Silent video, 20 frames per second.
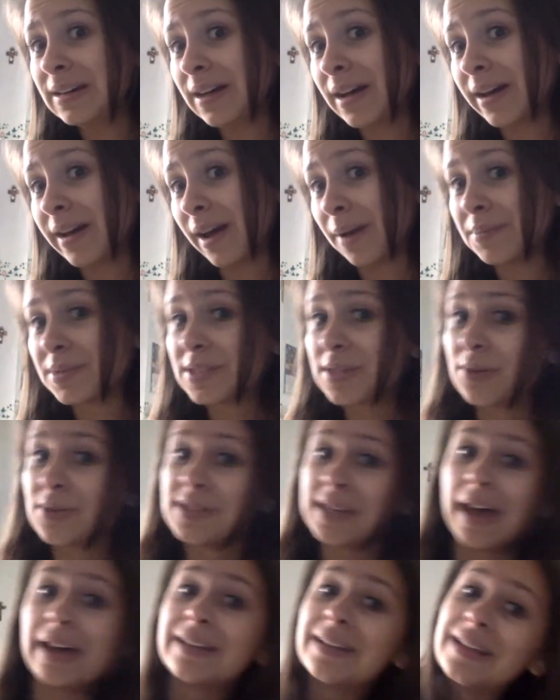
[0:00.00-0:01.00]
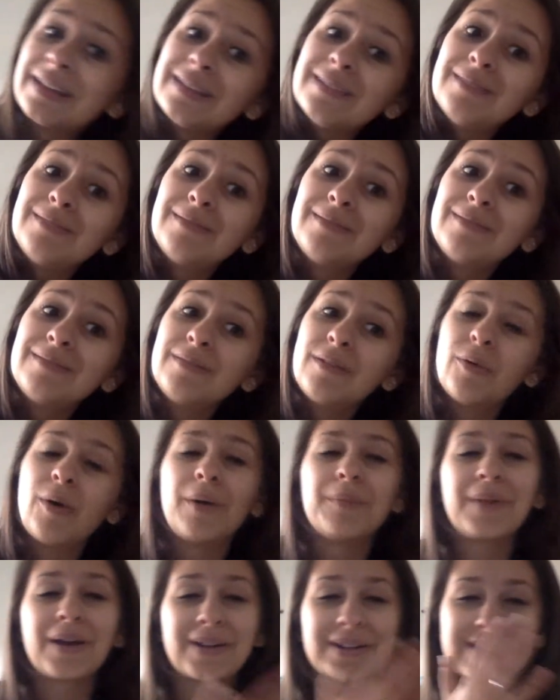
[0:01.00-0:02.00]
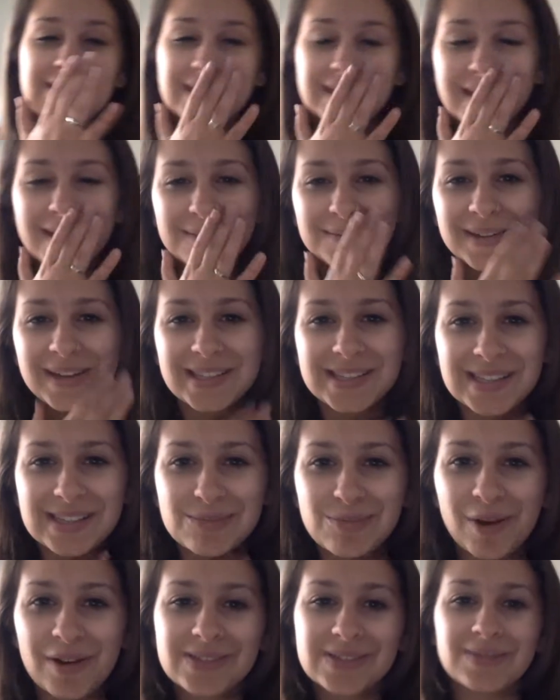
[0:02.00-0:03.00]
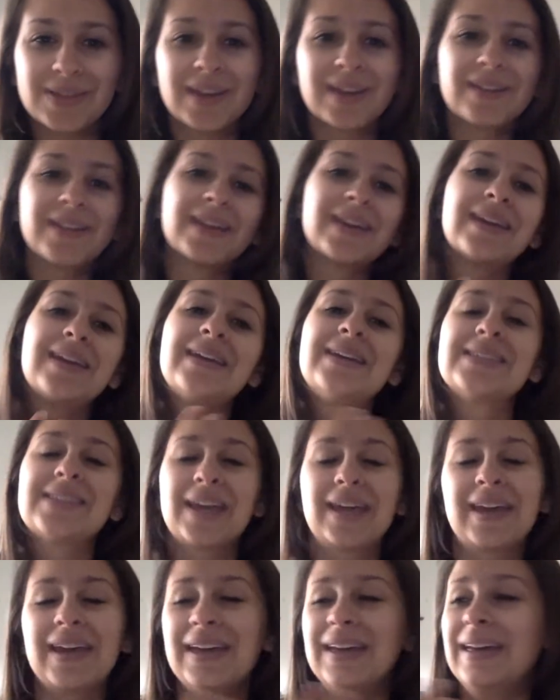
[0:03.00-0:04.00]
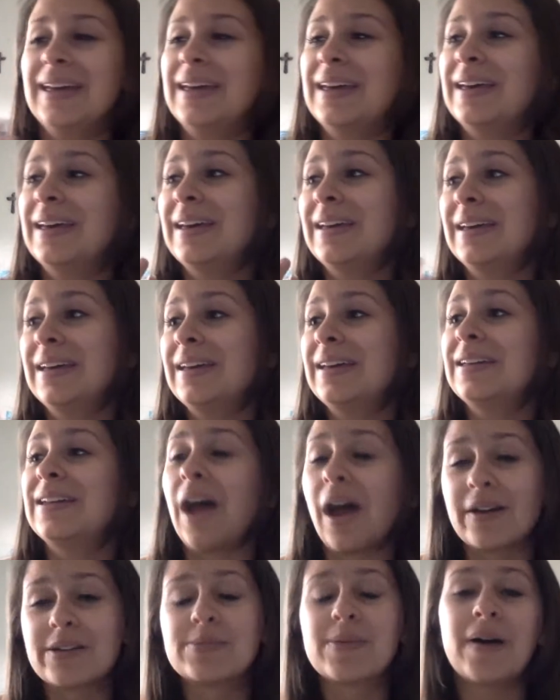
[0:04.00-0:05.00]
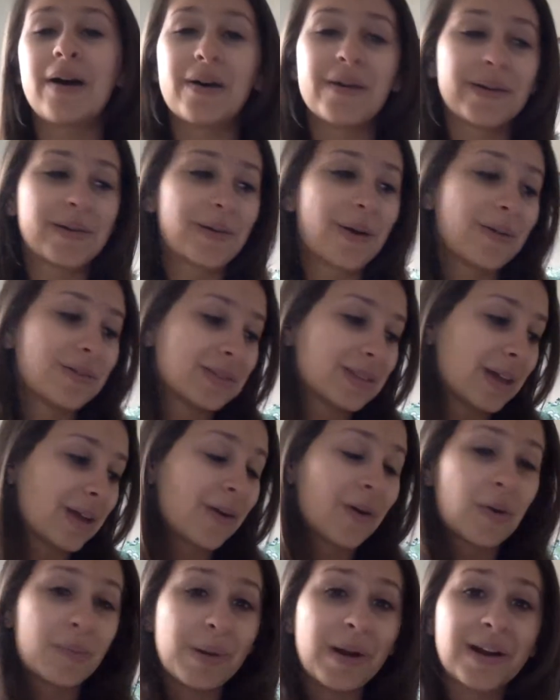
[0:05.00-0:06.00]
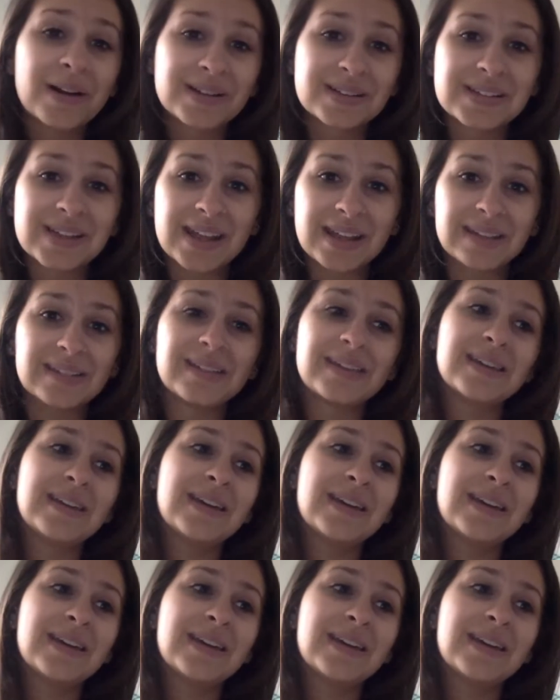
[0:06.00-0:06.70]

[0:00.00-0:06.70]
Like, I'm so sad that, well, I'm not gonna say that because that spoils something. Like, he talks about how they grow apart, and